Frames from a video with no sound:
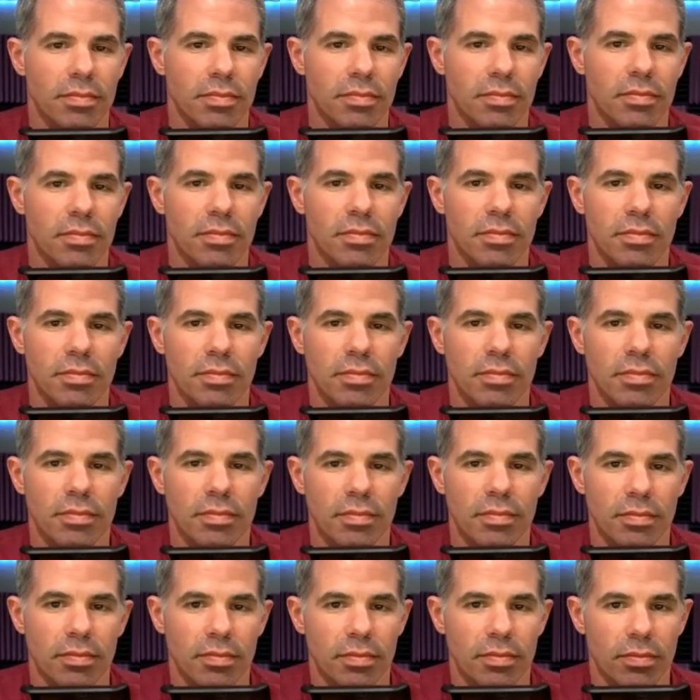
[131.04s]

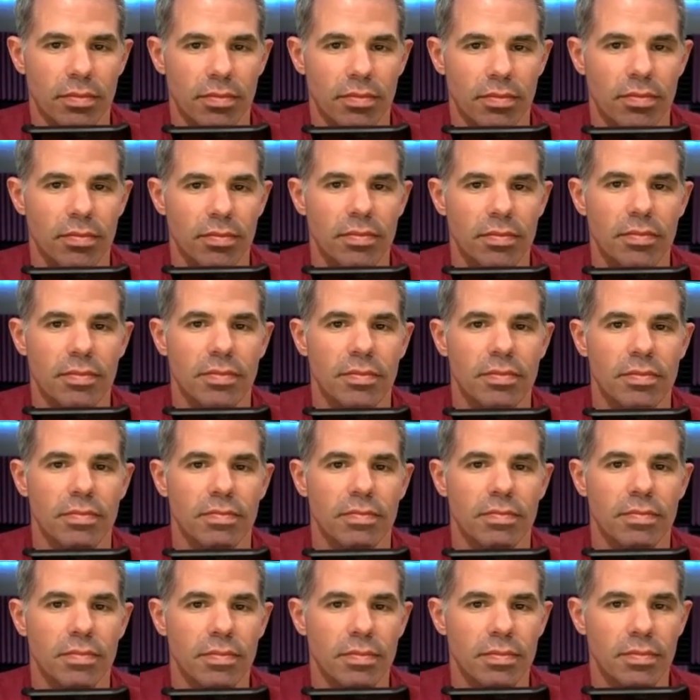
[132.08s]

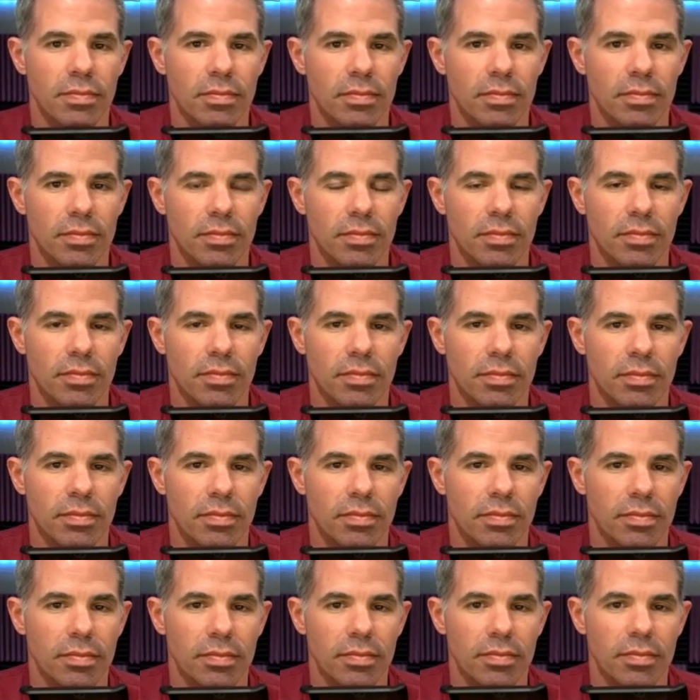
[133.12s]

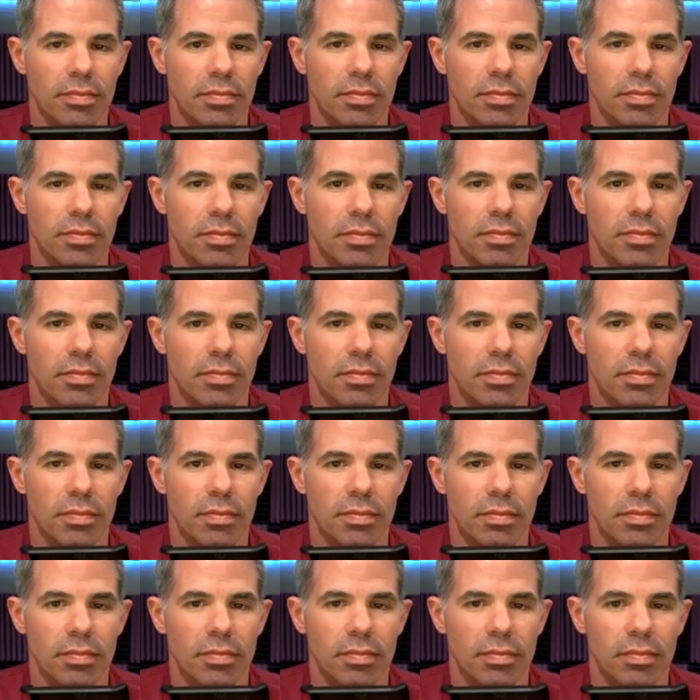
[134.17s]

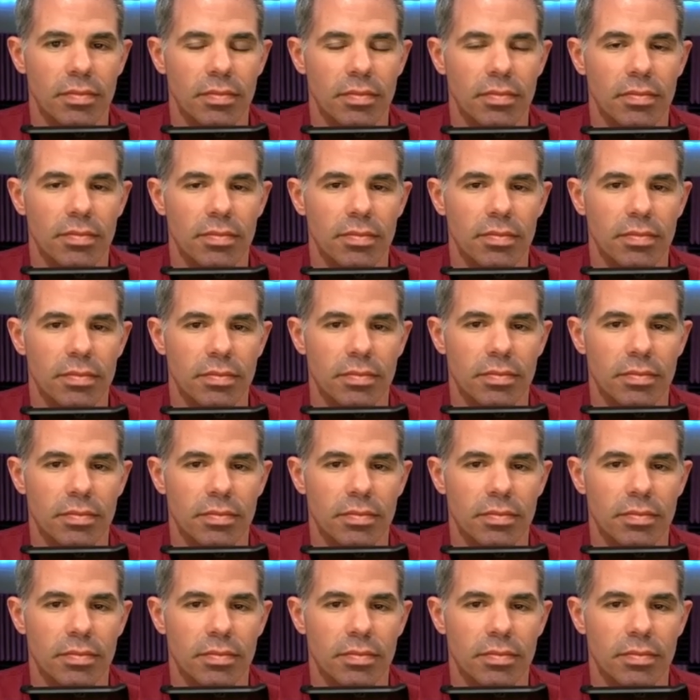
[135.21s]
(not speaking)